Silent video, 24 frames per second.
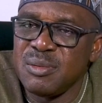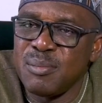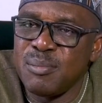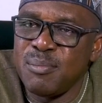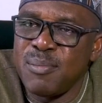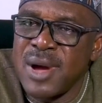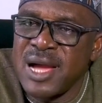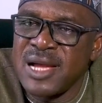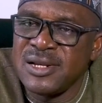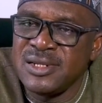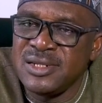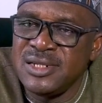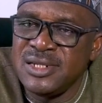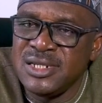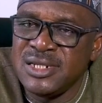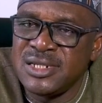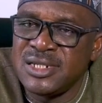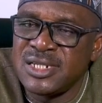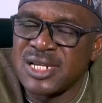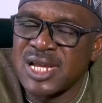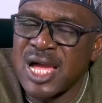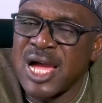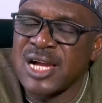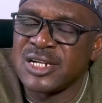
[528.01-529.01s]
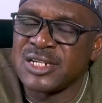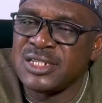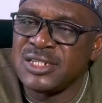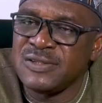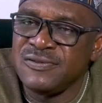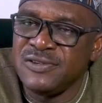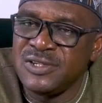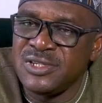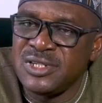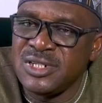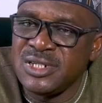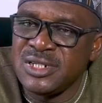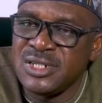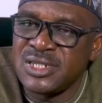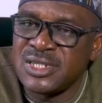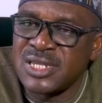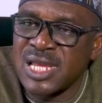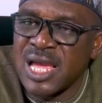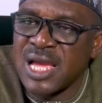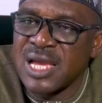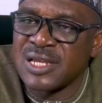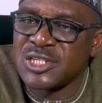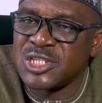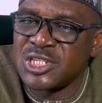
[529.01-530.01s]
bandit activities
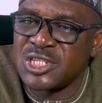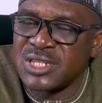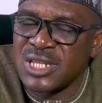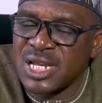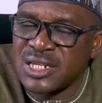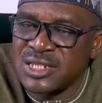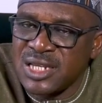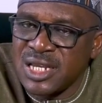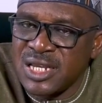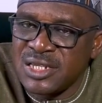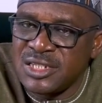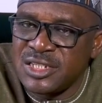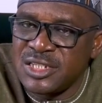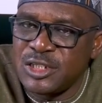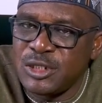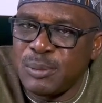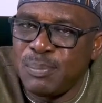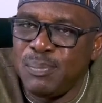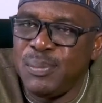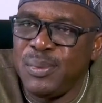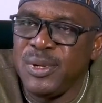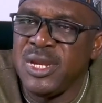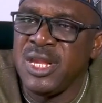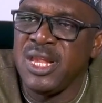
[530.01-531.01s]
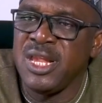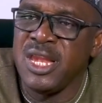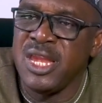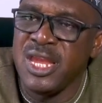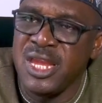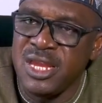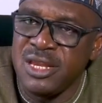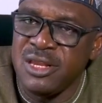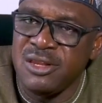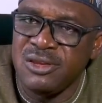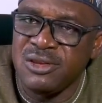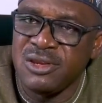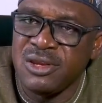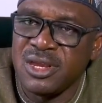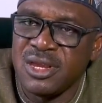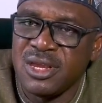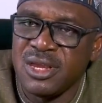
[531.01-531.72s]
have started spilling